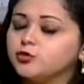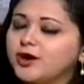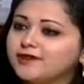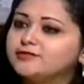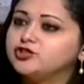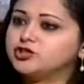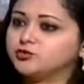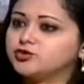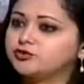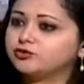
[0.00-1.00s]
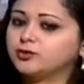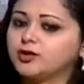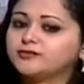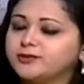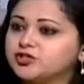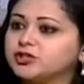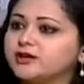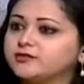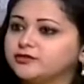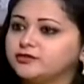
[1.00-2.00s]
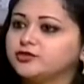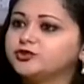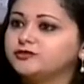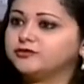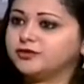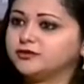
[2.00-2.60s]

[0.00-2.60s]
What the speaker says: you have Egyptians who are specialized in certain